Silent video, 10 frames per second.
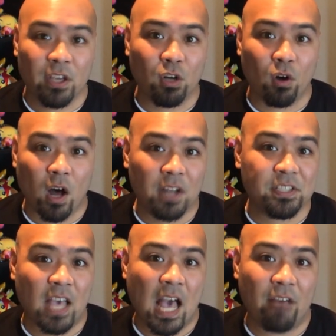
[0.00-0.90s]
You know,
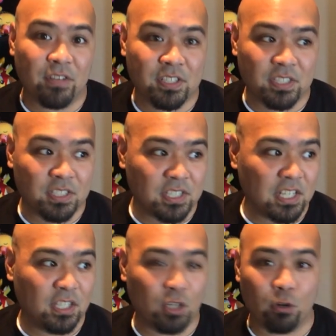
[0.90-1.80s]
honestly, I haven't
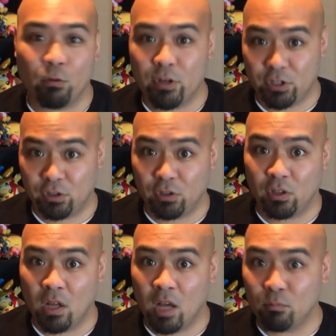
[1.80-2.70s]
seen the original